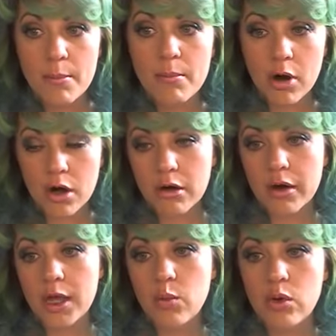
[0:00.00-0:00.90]

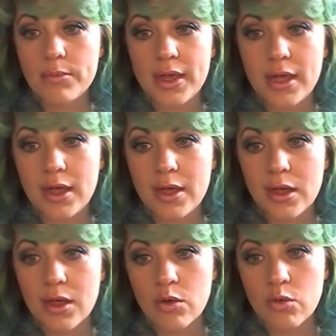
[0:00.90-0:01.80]
Mercury will be
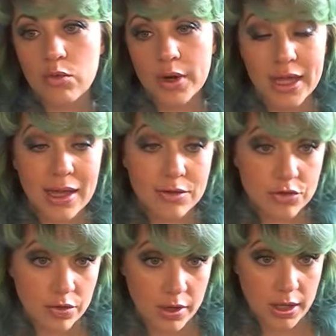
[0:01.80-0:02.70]

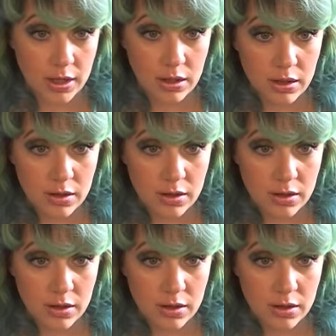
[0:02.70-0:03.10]
re-entering